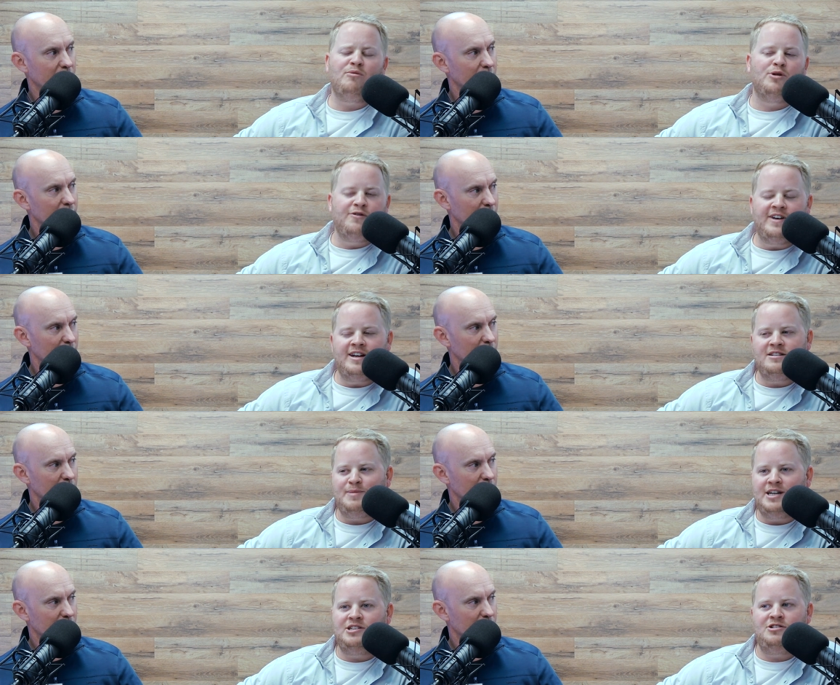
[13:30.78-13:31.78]
Speaker 1: roofing
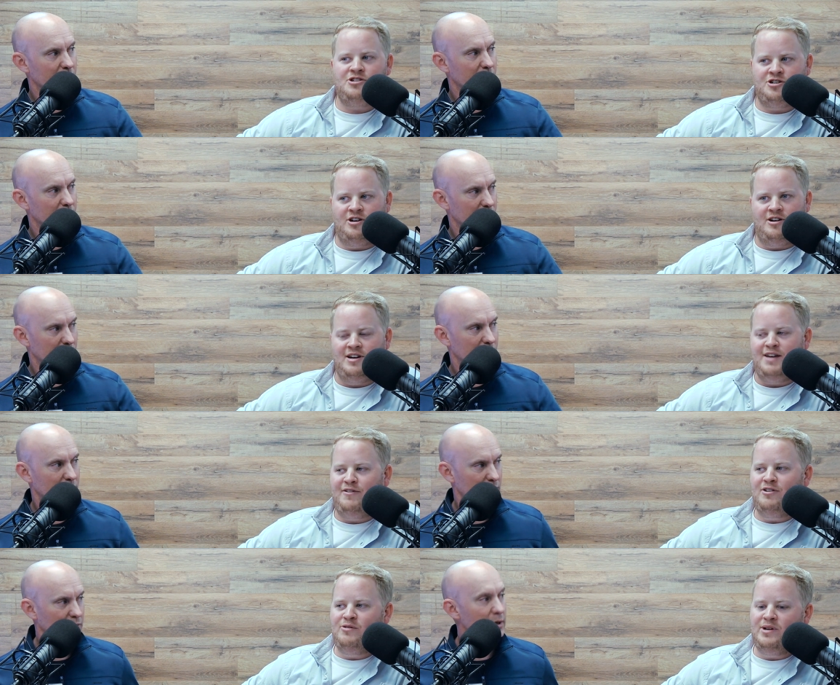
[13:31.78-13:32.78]
inspection, sure. If
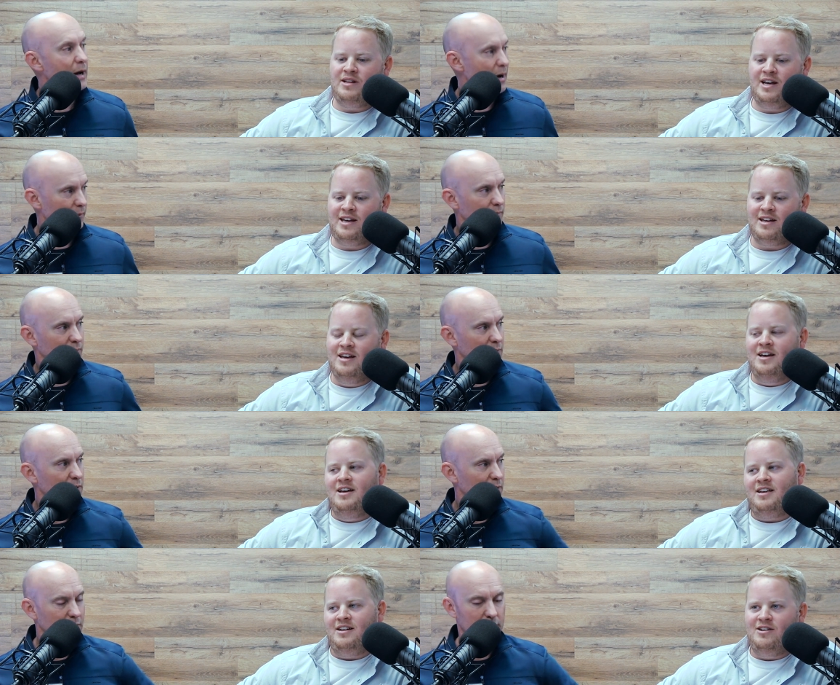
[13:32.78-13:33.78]
you're doing yeah. like
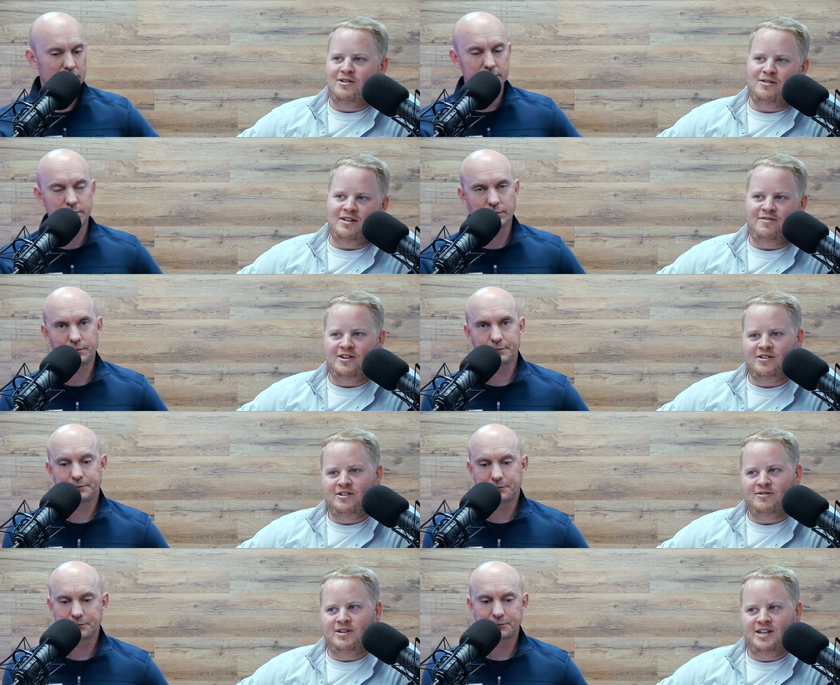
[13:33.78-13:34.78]
you know, if you're
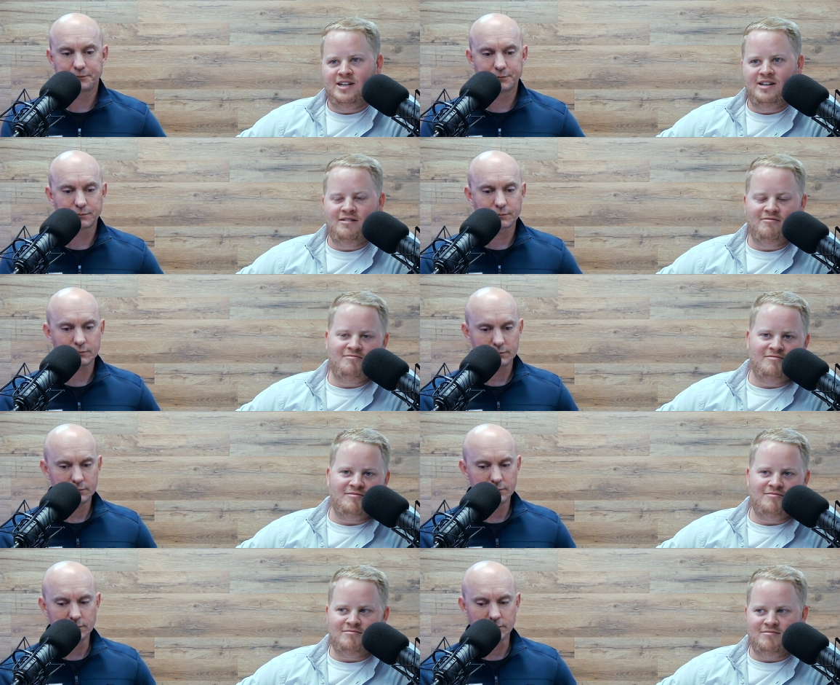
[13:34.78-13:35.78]
doing
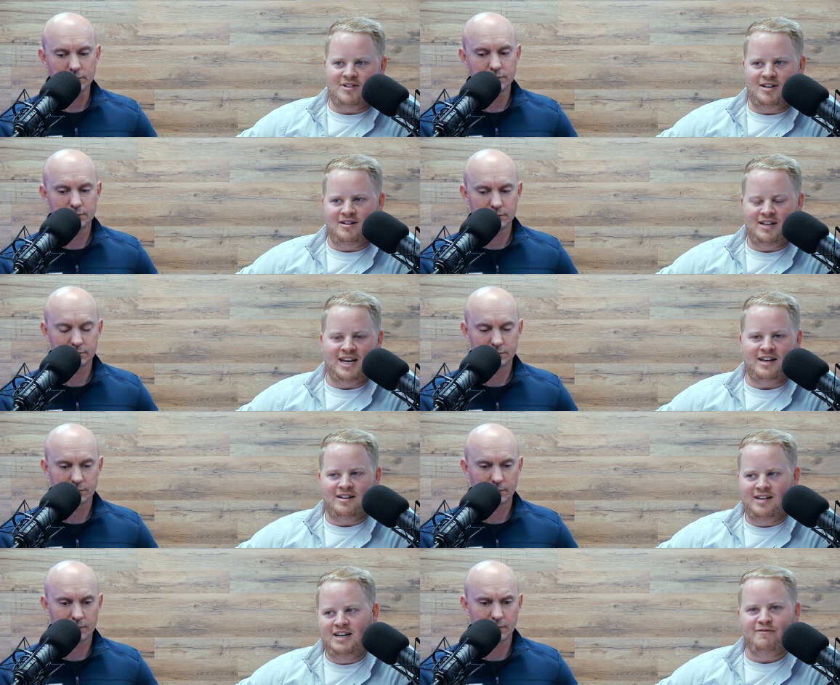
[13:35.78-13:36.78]
like
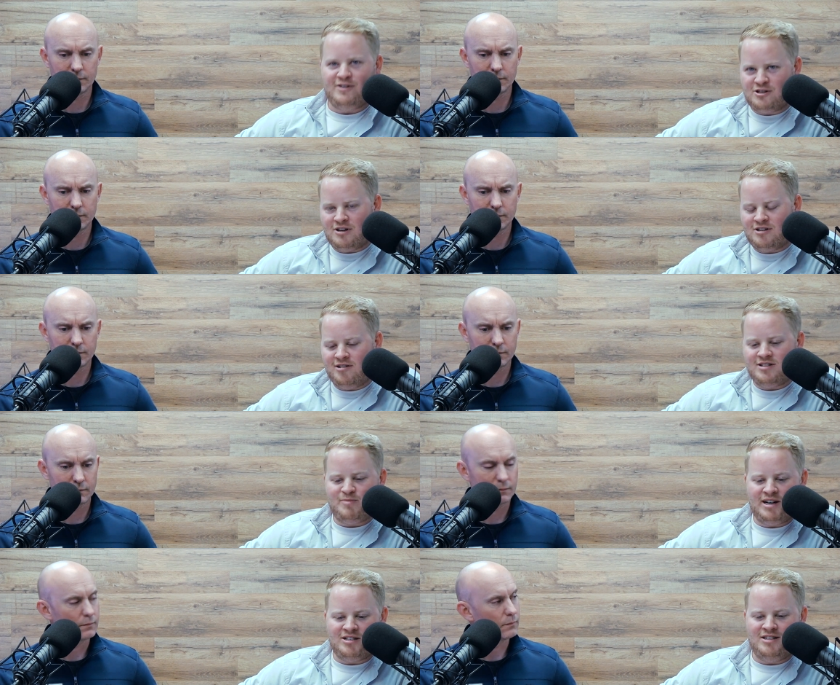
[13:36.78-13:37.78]
infrastructure
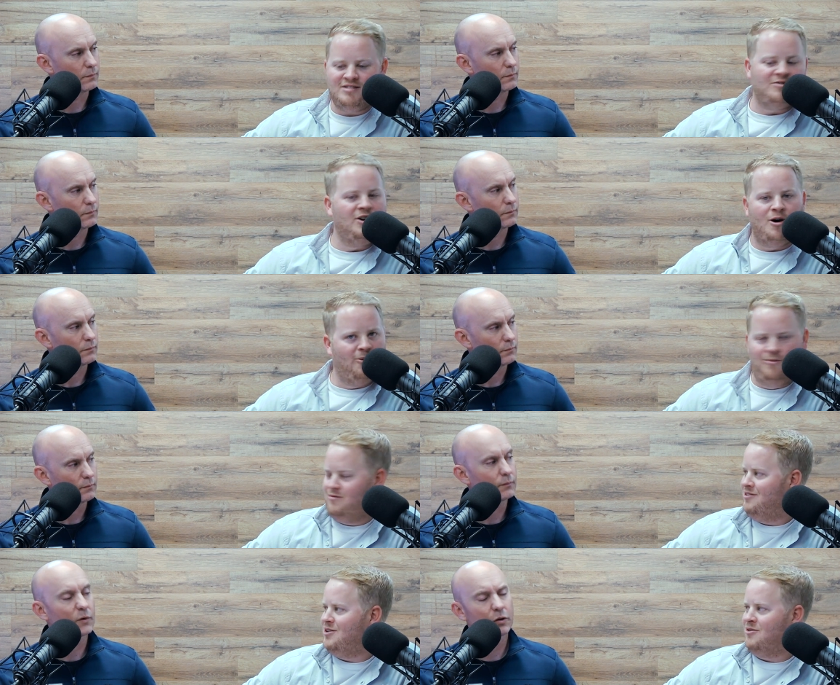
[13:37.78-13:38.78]
inspections, no.
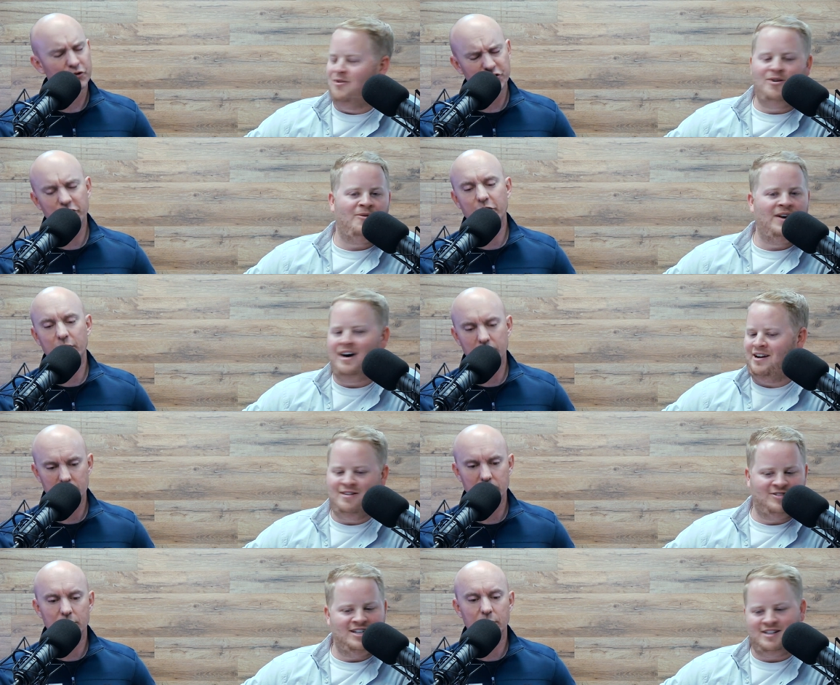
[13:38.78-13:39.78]
No, no, no, sure. not
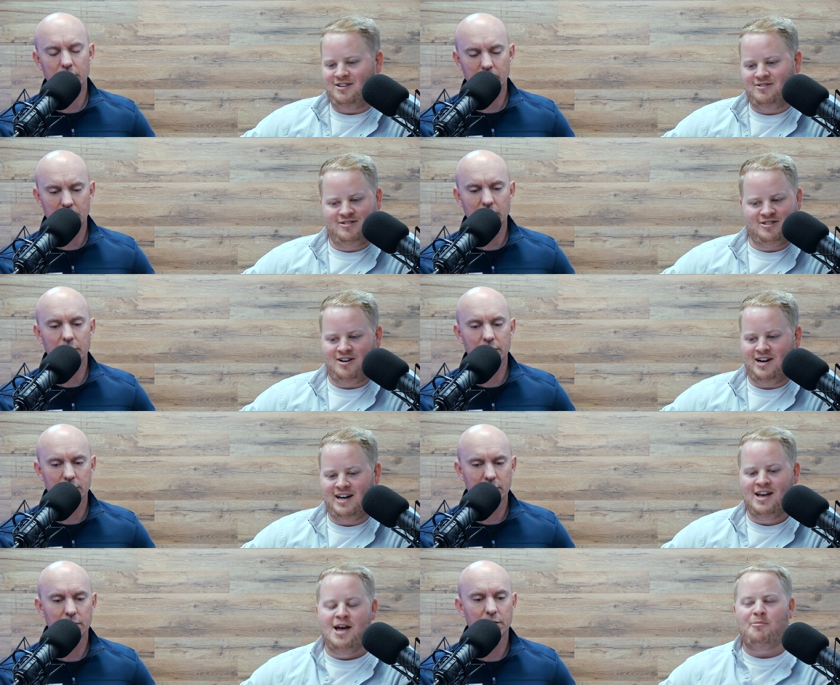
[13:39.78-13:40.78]
enough detail. Sorry.
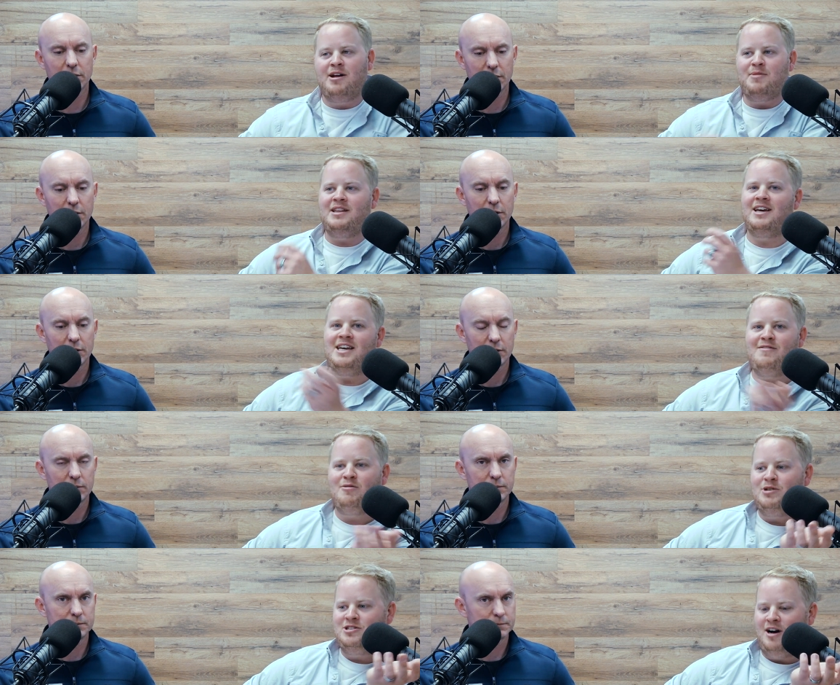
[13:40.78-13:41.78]
But I mean, like,
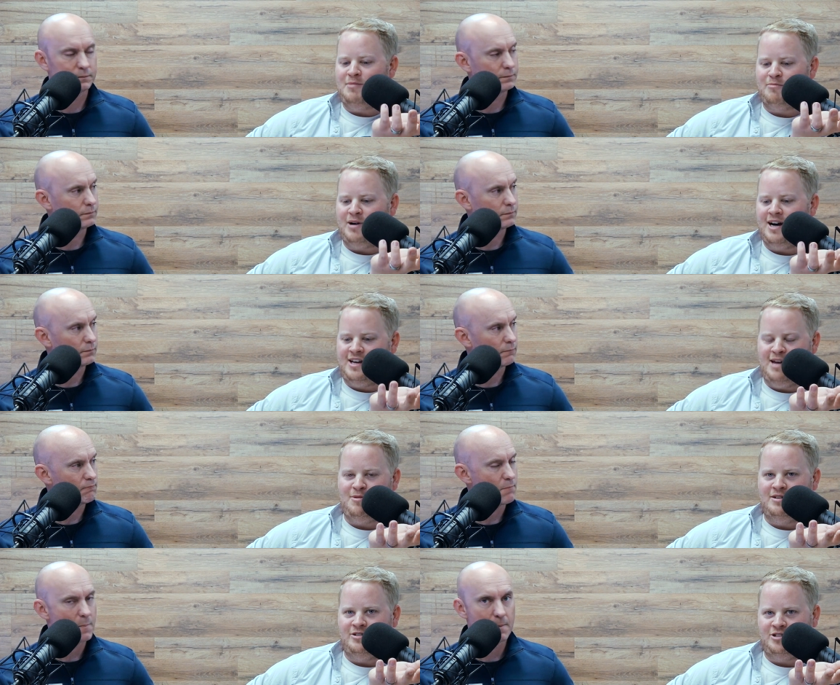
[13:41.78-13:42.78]
even when John McBride came
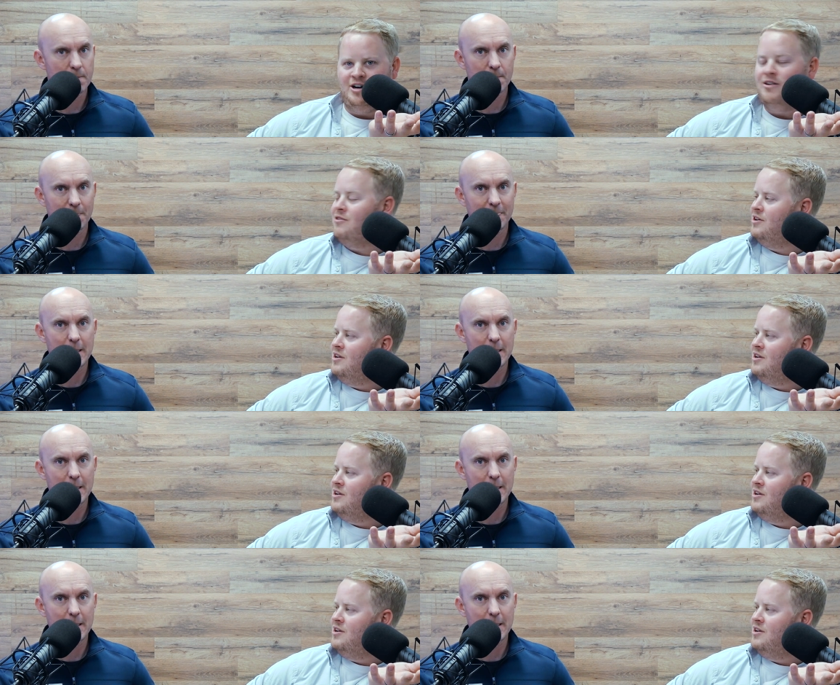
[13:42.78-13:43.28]
on the show